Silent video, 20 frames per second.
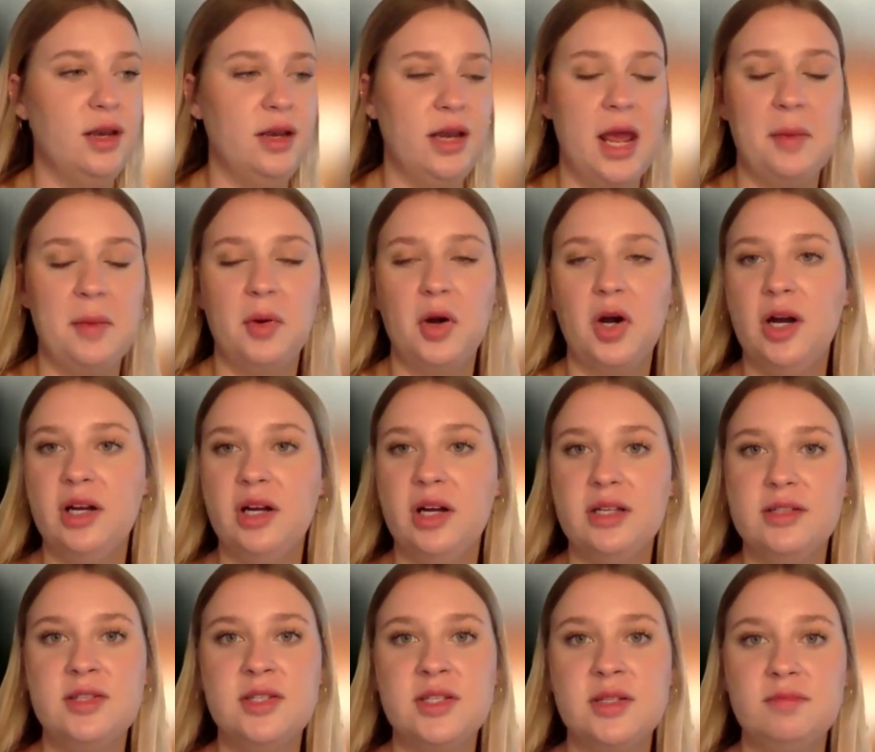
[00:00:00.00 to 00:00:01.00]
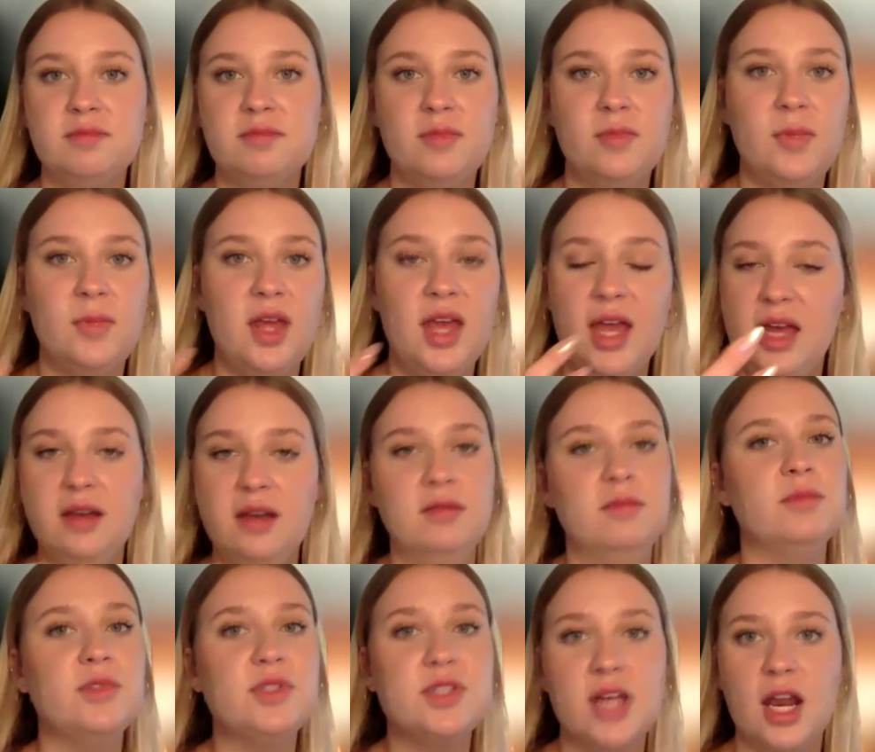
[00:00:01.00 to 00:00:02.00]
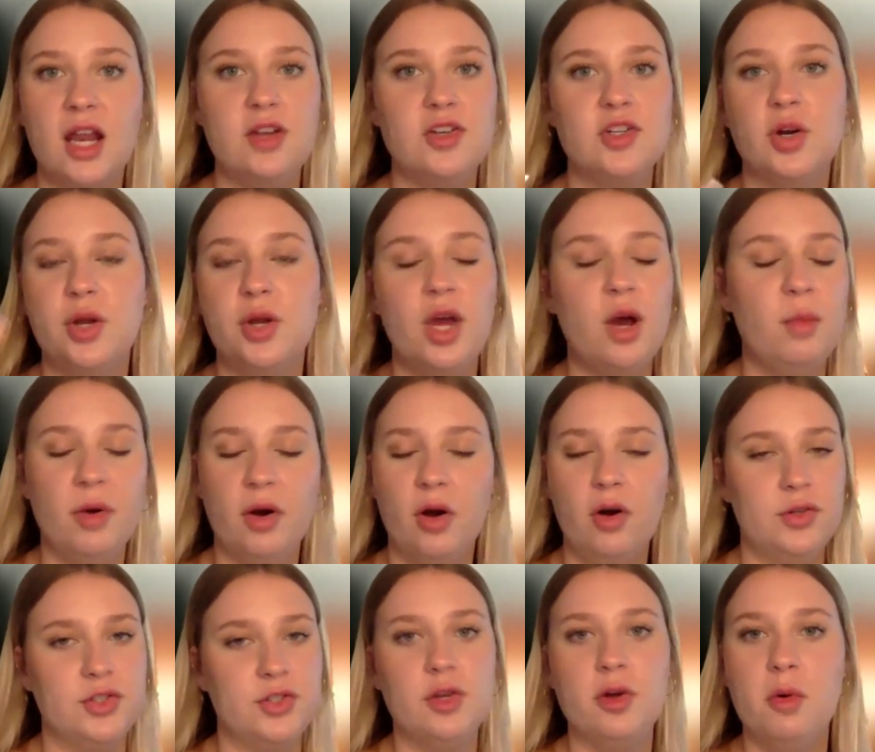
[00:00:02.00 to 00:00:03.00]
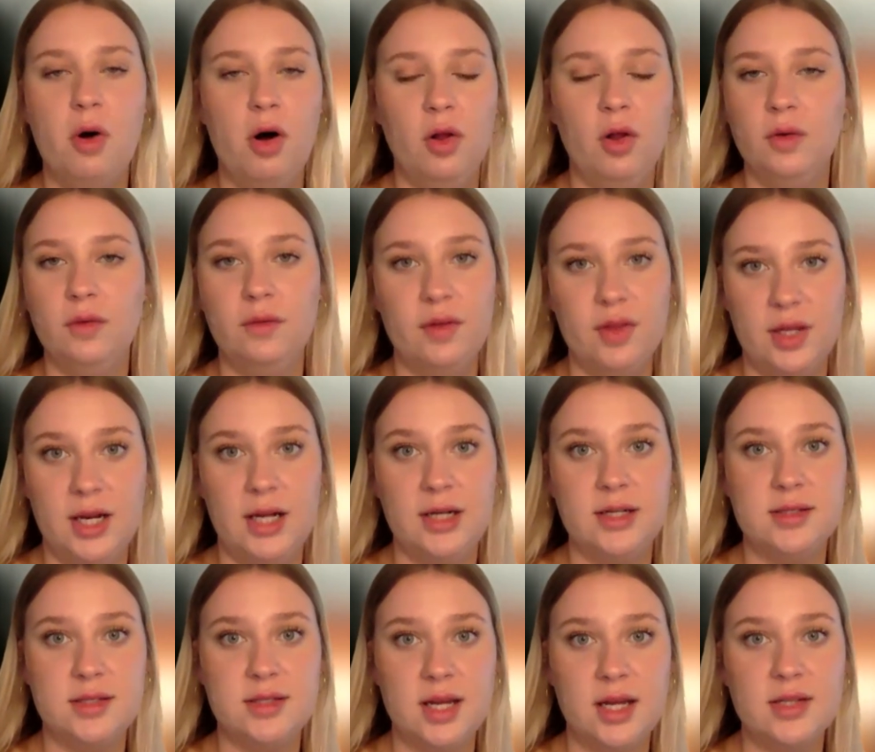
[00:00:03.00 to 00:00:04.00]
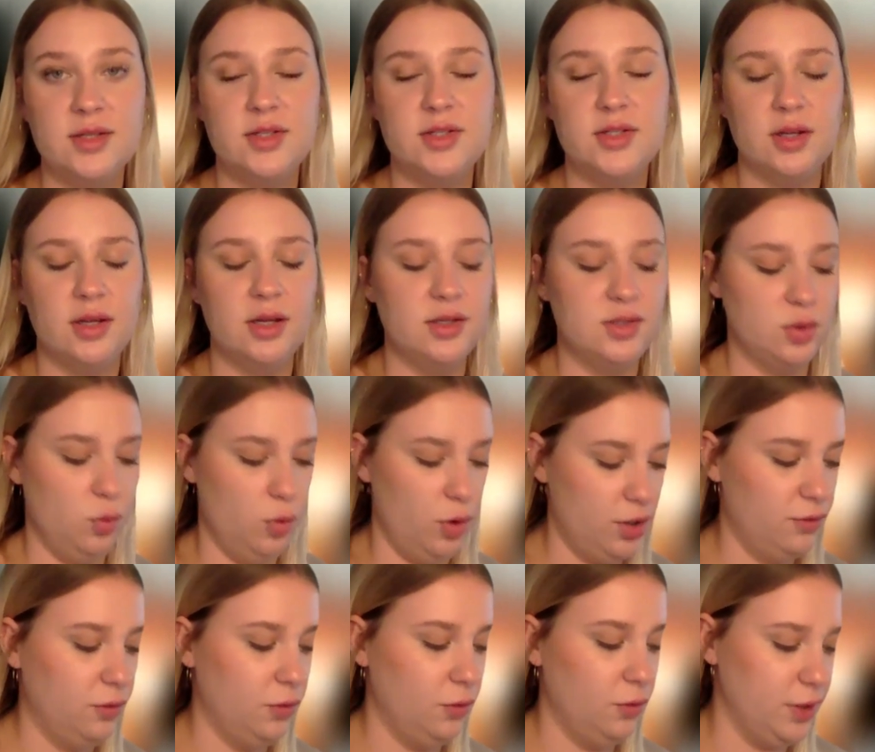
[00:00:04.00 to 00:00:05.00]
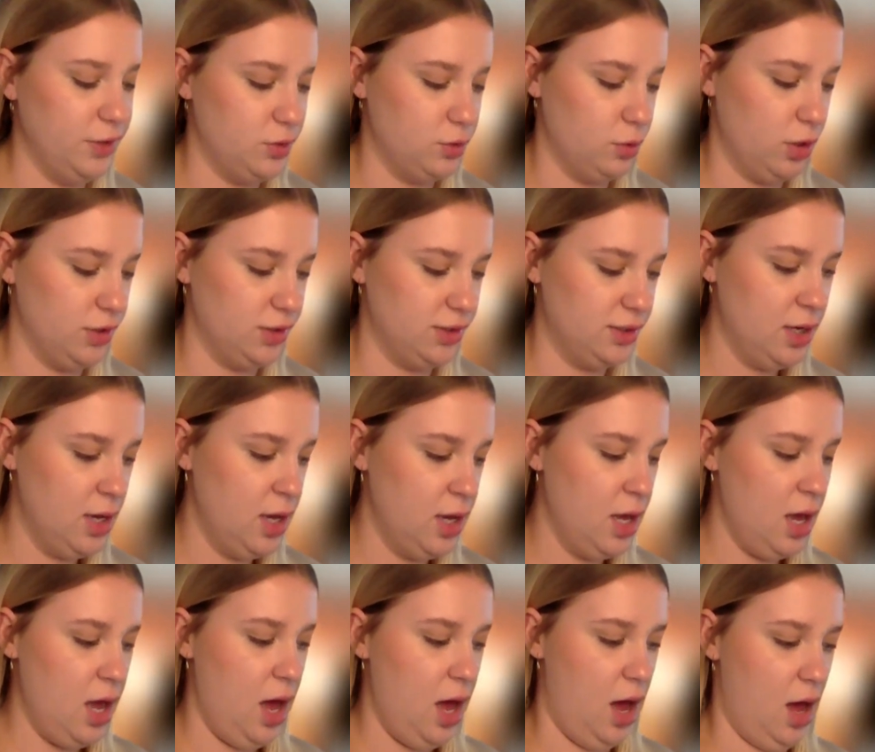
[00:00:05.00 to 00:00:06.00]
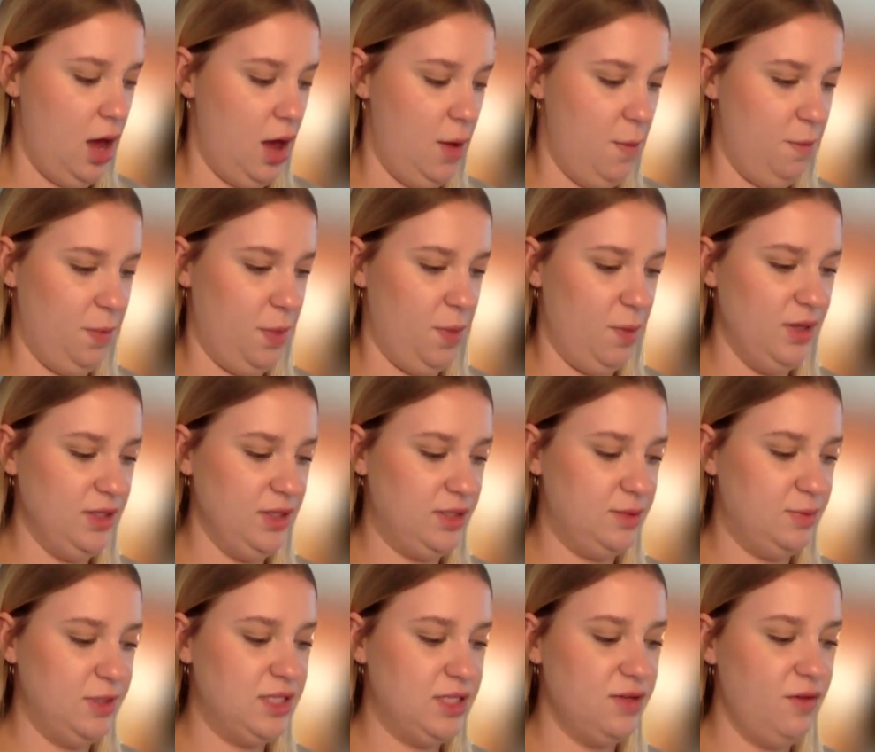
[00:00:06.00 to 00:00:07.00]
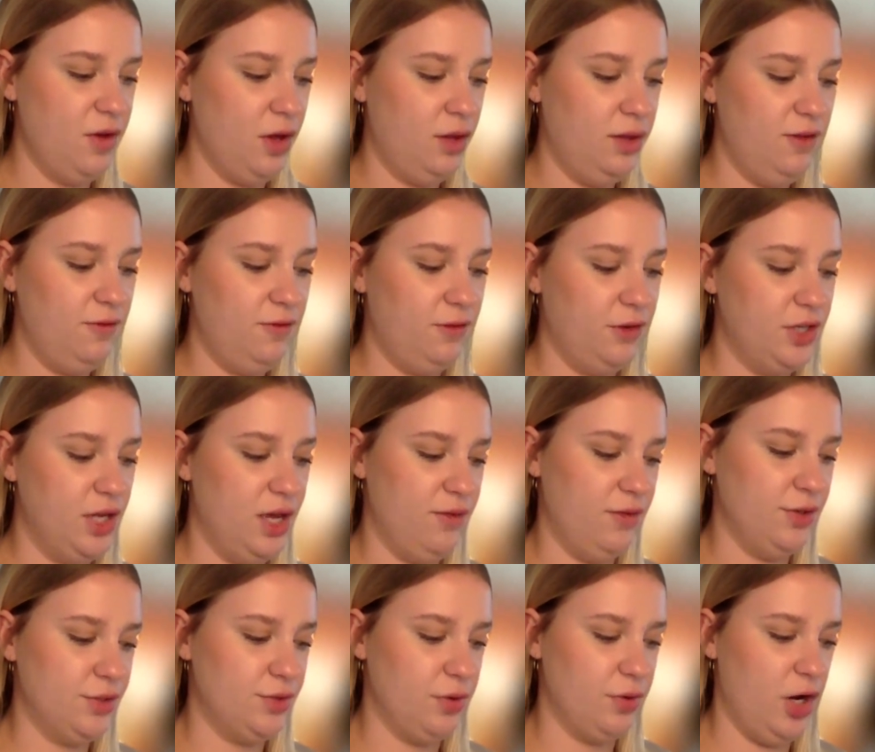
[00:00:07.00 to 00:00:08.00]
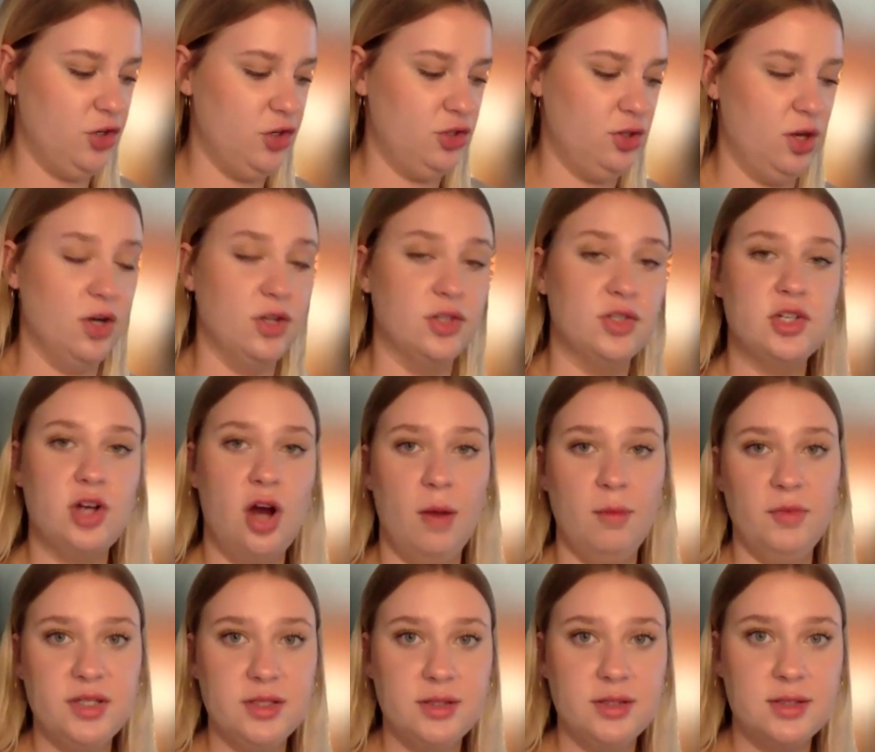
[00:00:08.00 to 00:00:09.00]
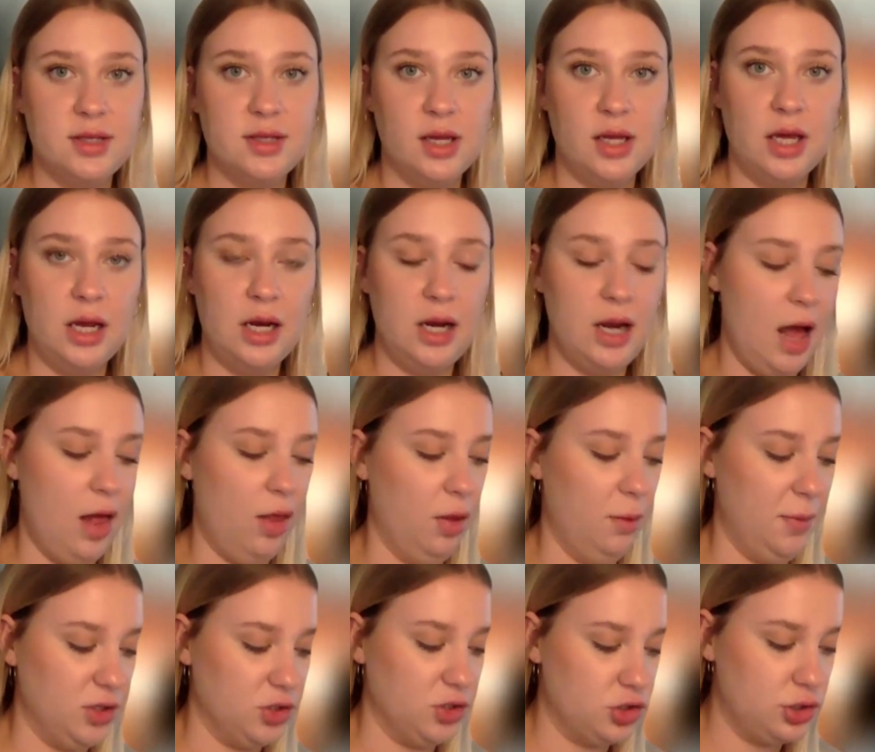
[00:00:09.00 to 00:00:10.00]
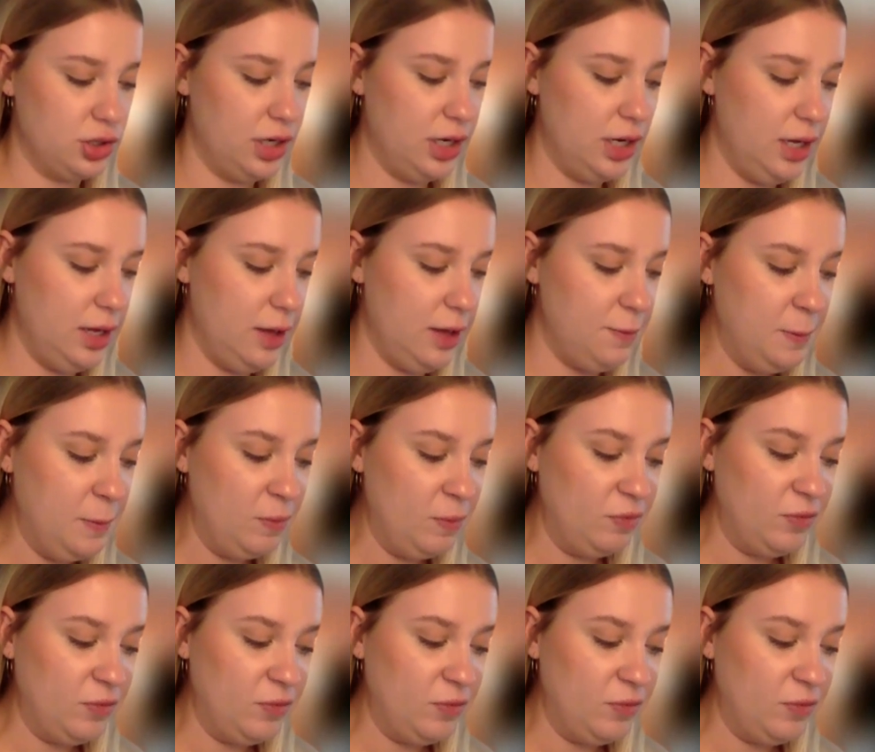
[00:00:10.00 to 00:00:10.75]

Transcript: neighborhoods in San Antonio, but also all over the United States. It's, it's a wonderful resource. Um, but specifically for Davis Ranch, there's Tomlinson Elementary,